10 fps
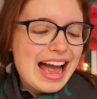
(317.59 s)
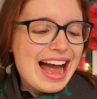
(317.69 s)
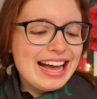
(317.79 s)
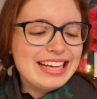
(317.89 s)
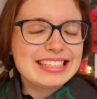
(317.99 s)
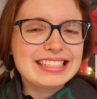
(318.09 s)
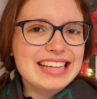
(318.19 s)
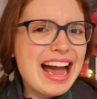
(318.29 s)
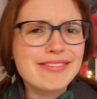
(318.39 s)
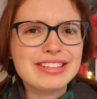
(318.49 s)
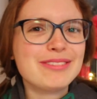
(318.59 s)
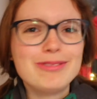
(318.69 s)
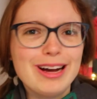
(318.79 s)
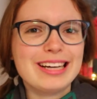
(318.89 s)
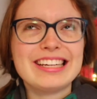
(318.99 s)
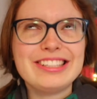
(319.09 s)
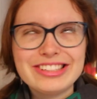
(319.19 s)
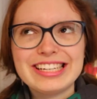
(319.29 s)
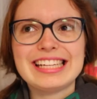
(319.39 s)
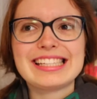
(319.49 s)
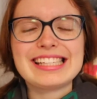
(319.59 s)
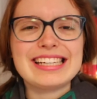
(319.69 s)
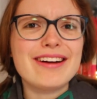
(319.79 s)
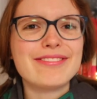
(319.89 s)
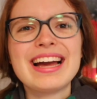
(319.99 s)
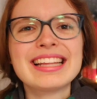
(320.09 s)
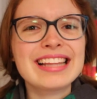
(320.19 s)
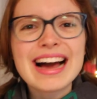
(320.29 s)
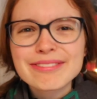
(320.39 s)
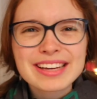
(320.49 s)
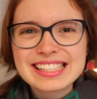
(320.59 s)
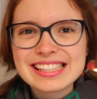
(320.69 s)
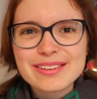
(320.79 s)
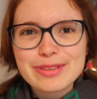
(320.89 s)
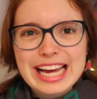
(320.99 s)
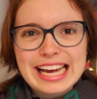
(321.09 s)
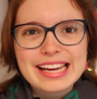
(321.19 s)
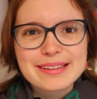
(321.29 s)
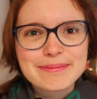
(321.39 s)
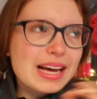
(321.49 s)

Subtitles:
and having work and uni and stuff, and life gets in the way.